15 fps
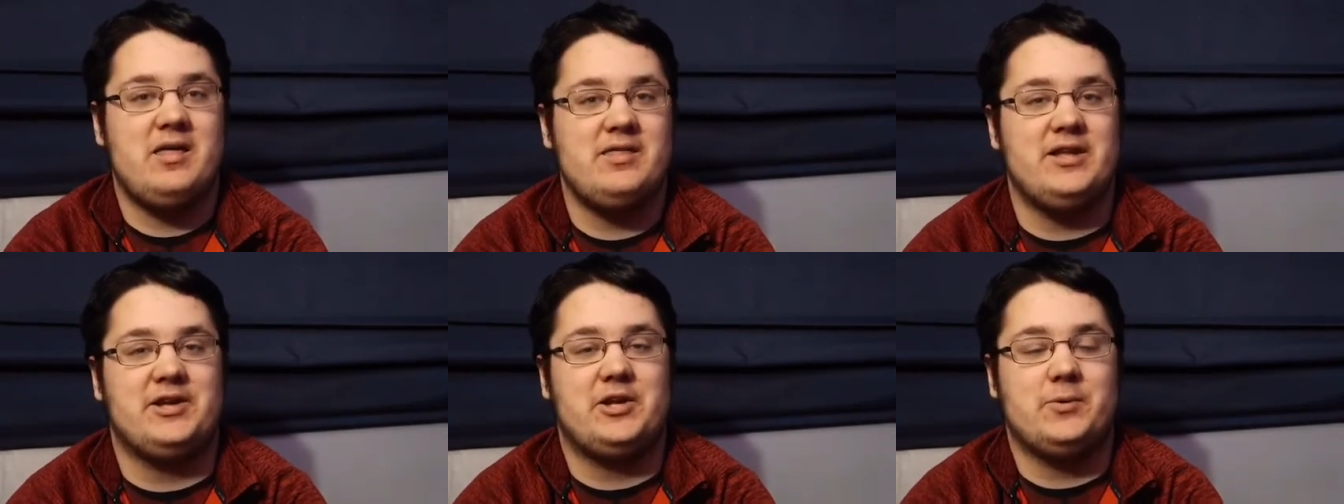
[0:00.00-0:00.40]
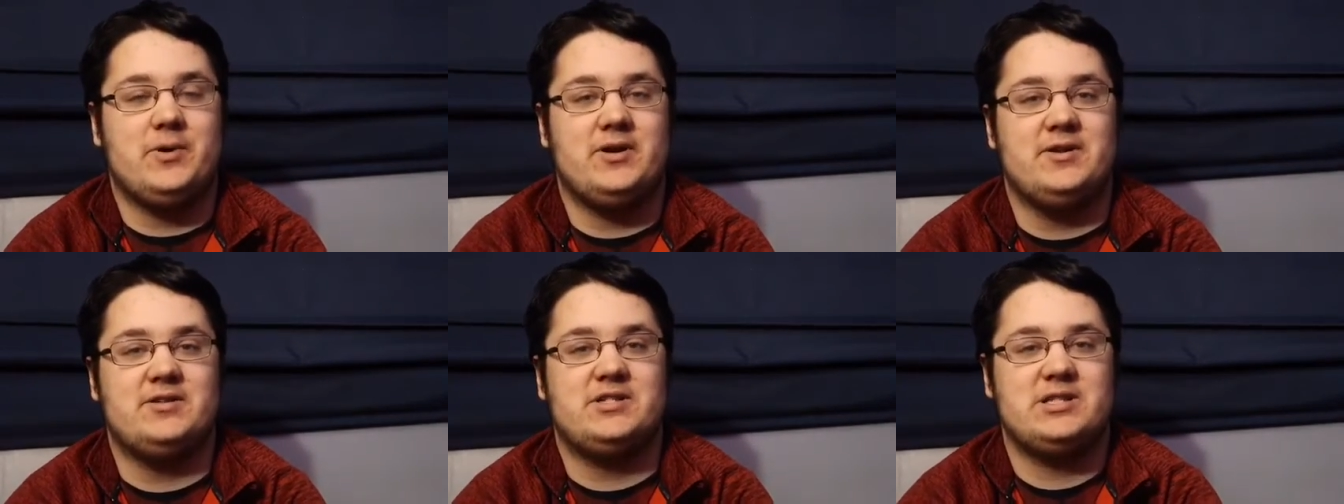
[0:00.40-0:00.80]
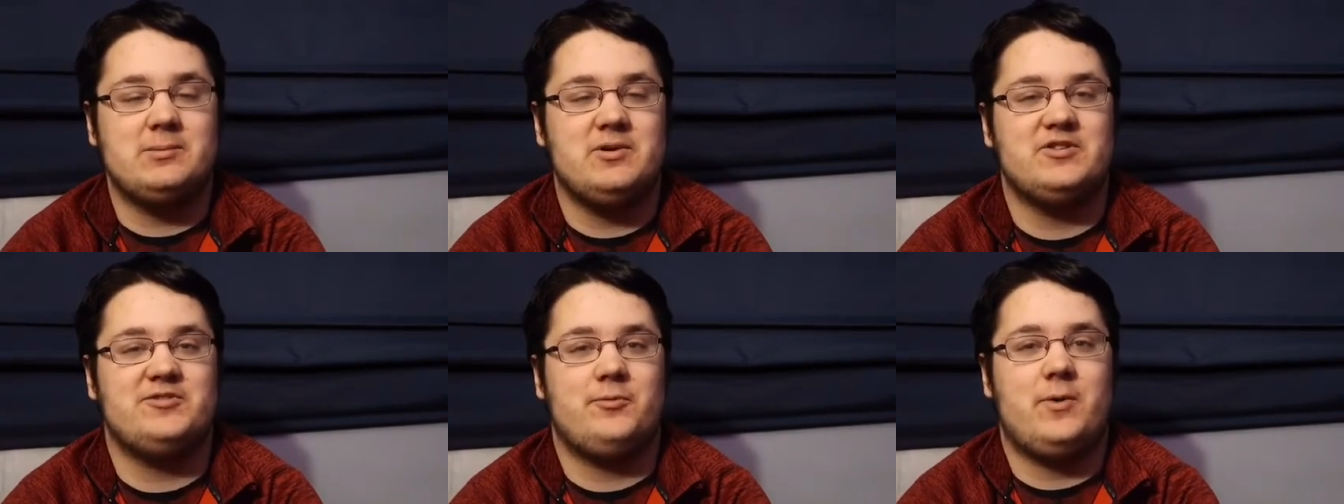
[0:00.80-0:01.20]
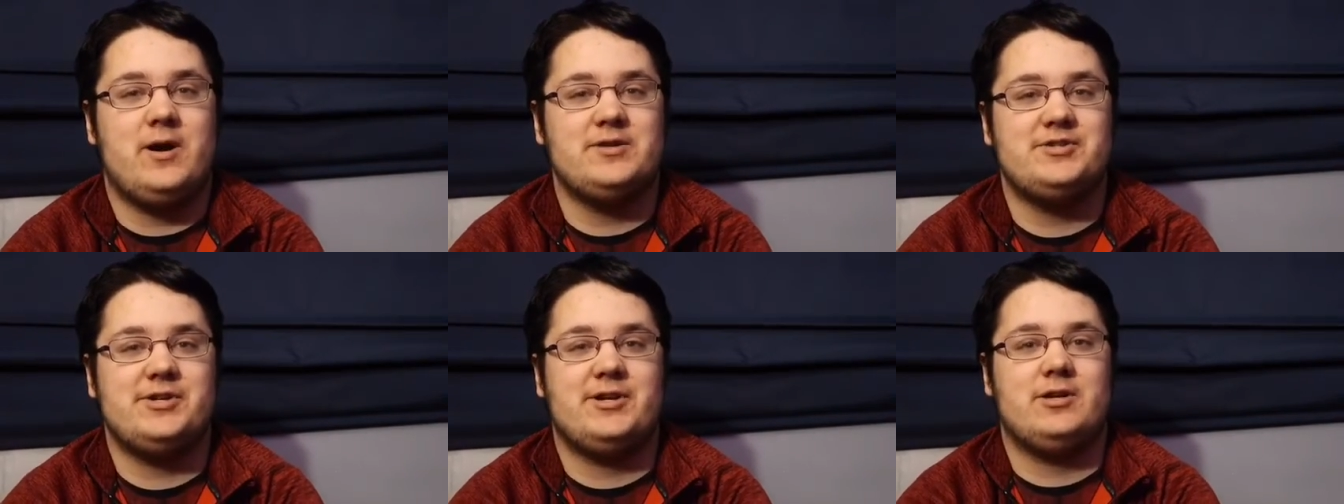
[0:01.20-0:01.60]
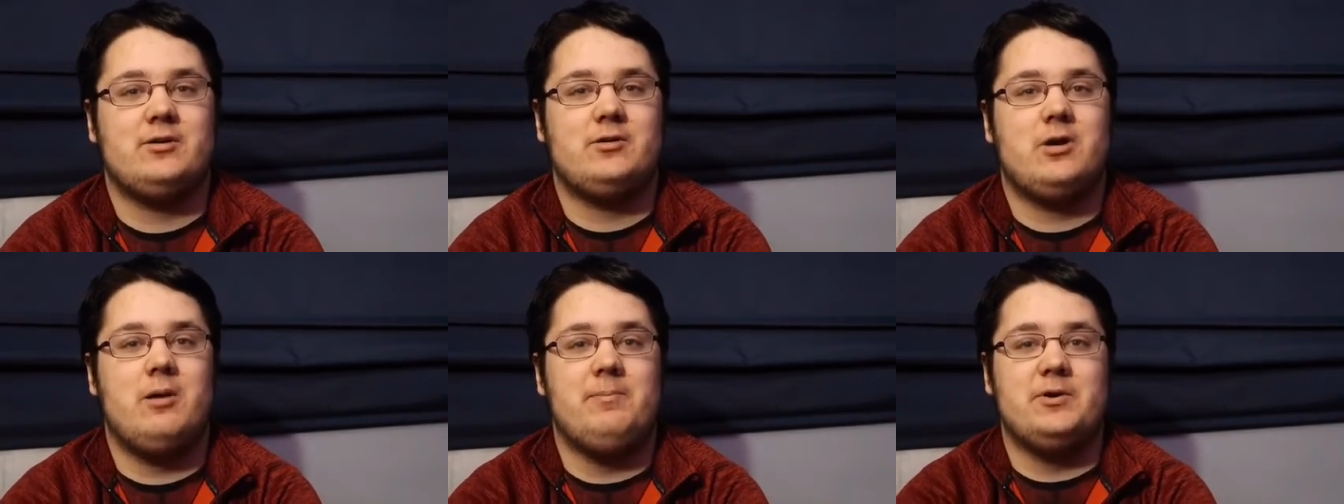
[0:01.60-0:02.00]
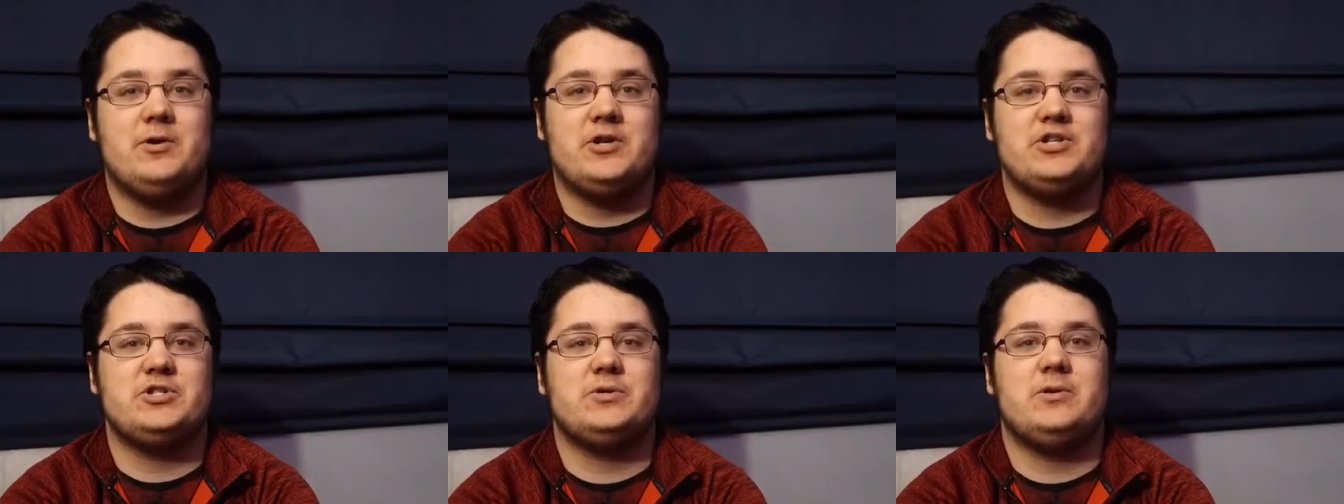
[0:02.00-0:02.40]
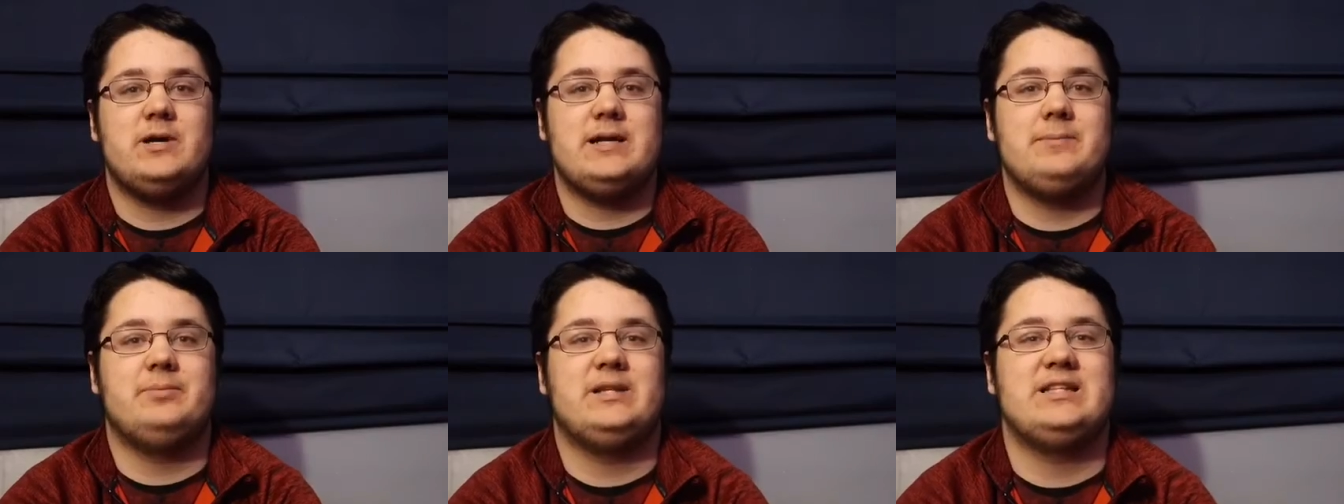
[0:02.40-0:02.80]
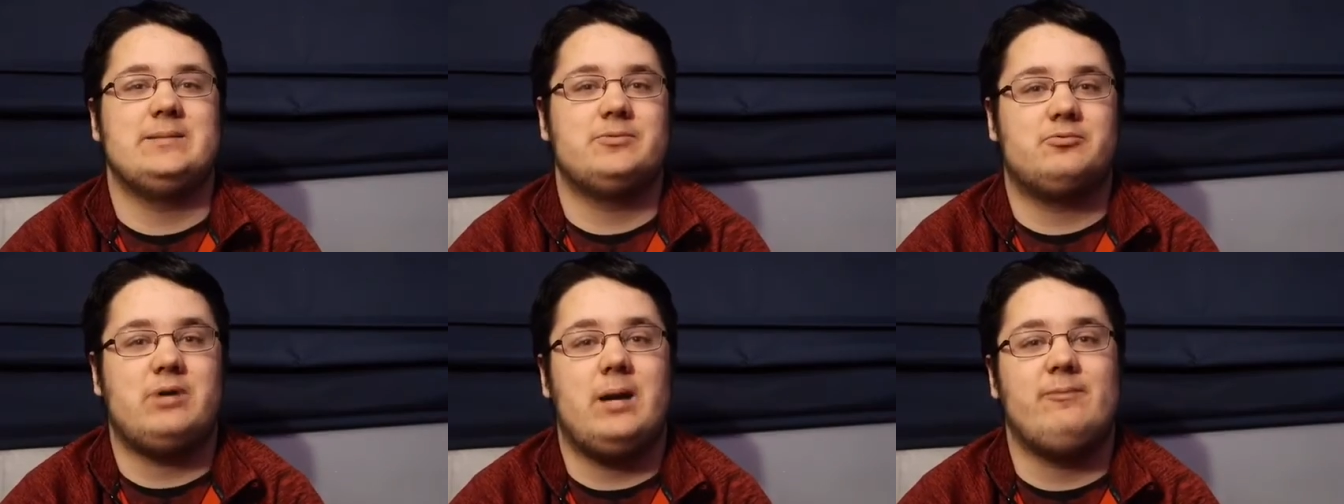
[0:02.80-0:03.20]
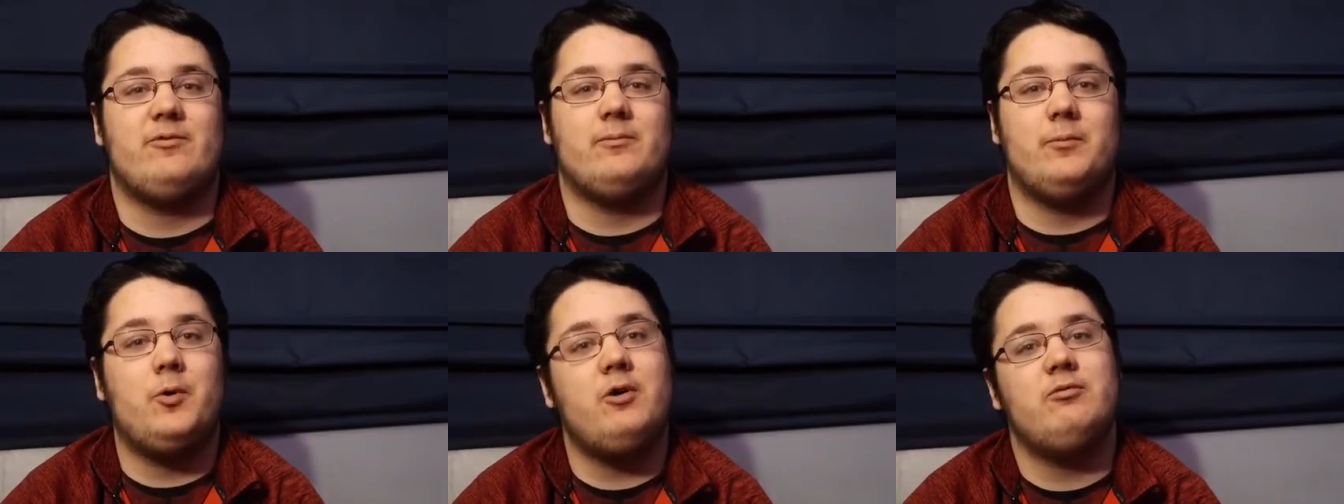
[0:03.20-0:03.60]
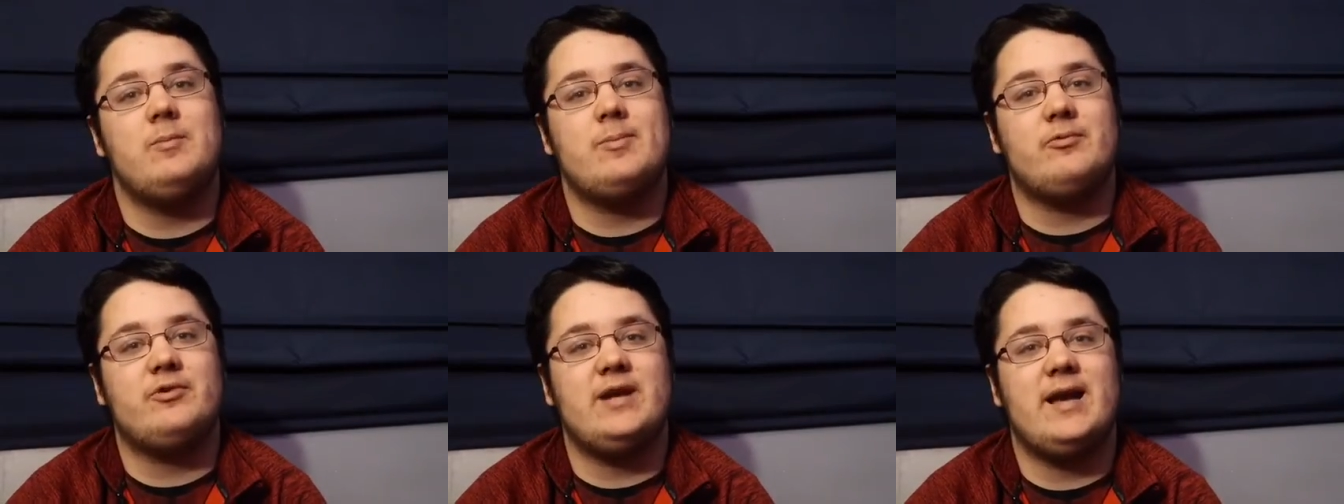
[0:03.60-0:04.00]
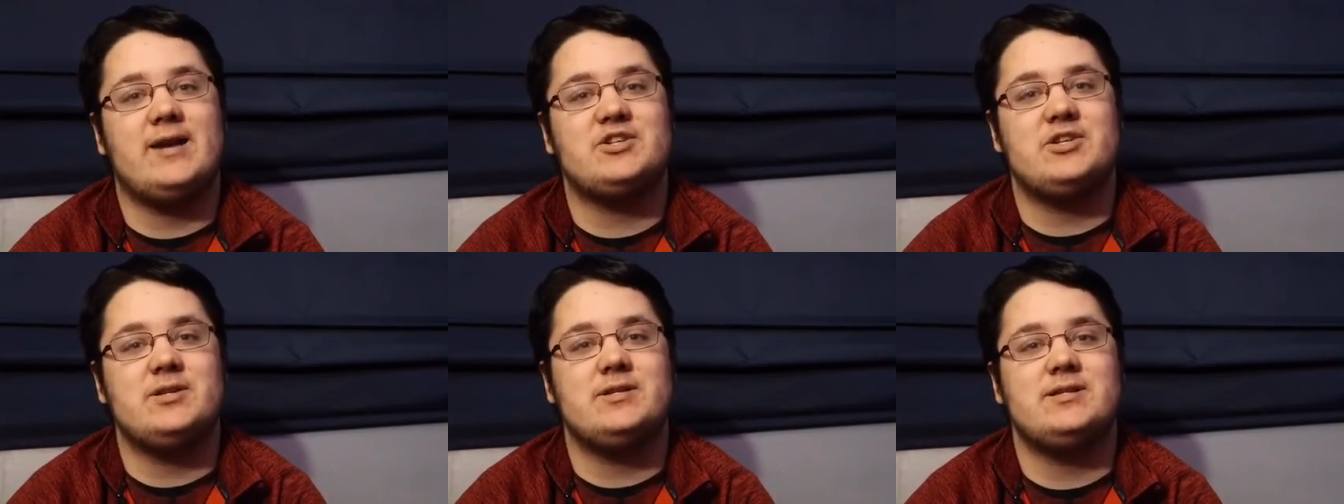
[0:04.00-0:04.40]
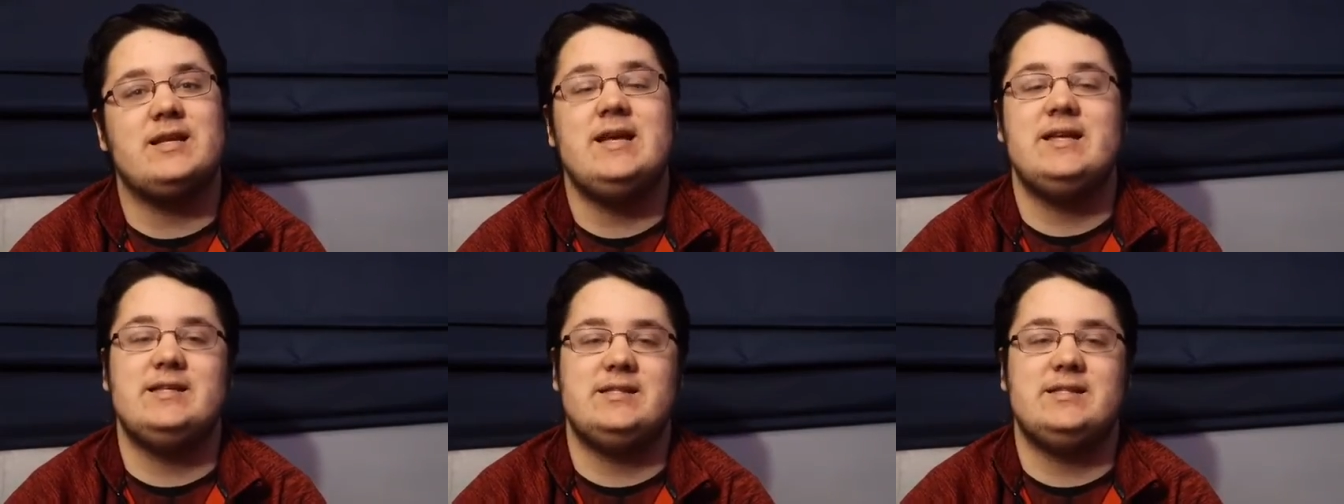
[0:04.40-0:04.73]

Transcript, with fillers: thank you all so much for watching. Hope you enjoyed, and please subscribe for more RWBY reactions.